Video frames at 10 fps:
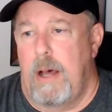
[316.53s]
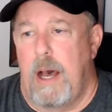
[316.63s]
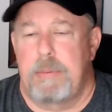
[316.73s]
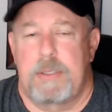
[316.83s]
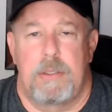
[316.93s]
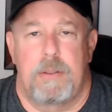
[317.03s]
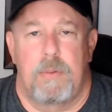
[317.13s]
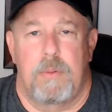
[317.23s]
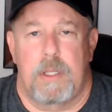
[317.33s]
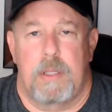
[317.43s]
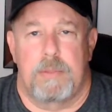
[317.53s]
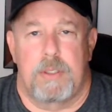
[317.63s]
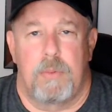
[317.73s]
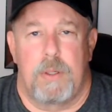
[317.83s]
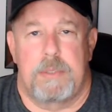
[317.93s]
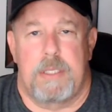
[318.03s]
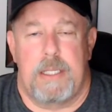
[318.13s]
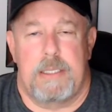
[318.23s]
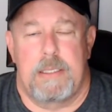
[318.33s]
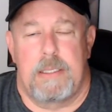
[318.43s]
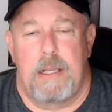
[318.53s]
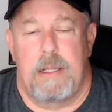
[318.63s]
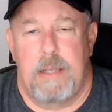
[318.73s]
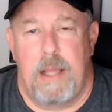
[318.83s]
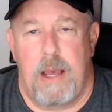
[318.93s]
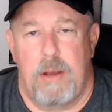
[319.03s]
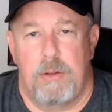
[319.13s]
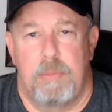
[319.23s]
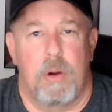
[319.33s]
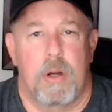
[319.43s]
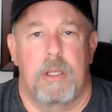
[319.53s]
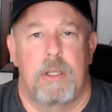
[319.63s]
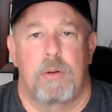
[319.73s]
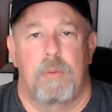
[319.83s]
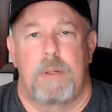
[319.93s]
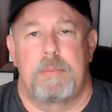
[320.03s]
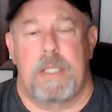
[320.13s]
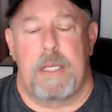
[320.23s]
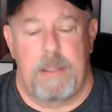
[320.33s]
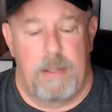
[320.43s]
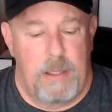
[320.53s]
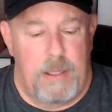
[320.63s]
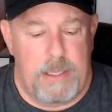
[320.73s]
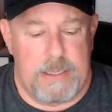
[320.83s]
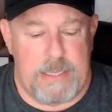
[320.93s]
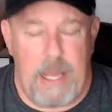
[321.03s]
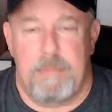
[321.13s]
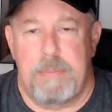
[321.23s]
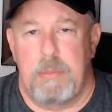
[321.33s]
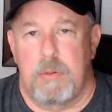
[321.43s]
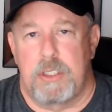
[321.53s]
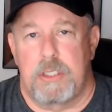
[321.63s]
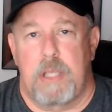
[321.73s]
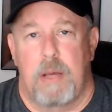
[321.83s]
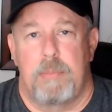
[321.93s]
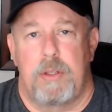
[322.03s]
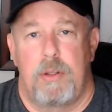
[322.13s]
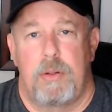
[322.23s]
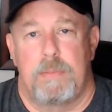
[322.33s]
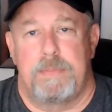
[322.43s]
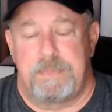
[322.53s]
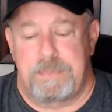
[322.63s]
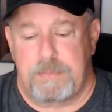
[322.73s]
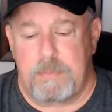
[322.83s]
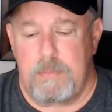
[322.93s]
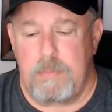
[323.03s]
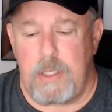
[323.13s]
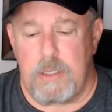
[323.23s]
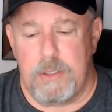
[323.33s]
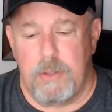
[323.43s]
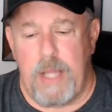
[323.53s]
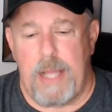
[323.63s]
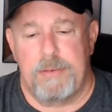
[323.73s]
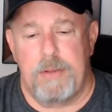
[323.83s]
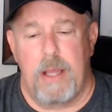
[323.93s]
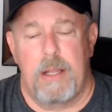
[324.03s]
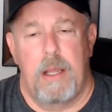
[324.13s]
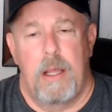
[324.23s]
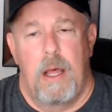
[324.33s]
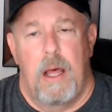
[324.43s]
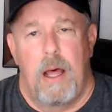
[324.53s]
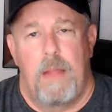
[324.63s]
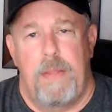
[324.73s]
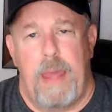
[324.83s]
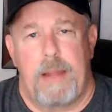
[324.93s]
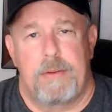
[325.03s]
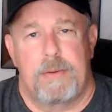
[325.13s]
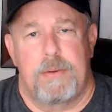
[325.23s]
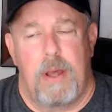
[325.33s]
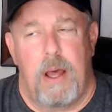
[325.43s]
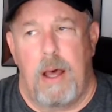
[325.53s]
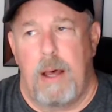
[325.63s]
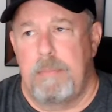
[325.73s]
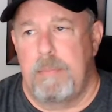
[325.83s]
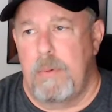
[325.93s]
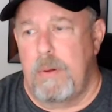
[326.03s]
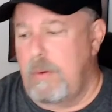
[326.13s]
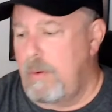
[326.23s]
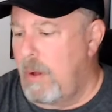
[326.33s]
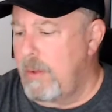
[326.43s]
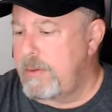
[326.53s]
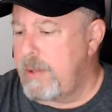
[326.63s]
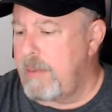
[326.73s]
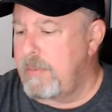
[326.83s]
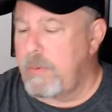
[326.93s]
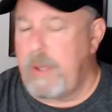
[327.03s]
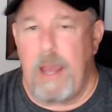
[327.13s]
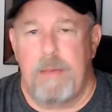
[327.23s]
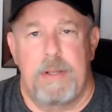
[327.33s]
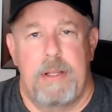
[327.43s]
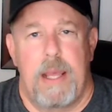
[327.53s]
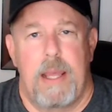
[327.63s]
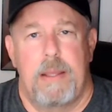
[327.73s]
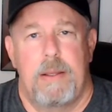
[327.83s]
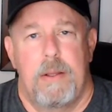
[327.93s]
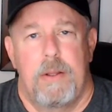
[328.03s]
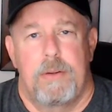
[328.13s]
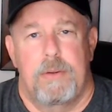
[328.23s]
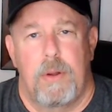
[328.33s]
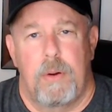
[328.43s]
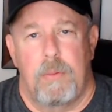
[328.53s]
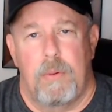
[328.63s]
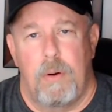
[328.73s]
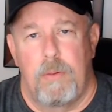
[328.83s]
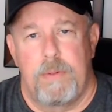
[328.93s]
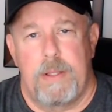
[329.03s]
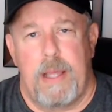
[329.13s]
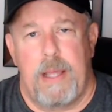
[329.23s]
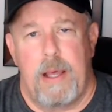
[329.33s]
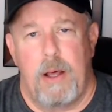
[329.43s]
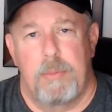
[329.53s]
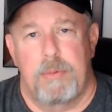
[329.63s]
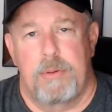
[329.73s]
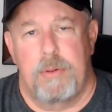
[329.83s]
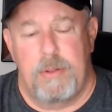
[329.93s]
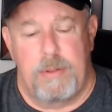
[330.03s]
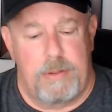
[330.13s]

option when it comes to websites and how you market your website, is to have people just come to you. So that said, that's all the time that we have today. So hopefully that helps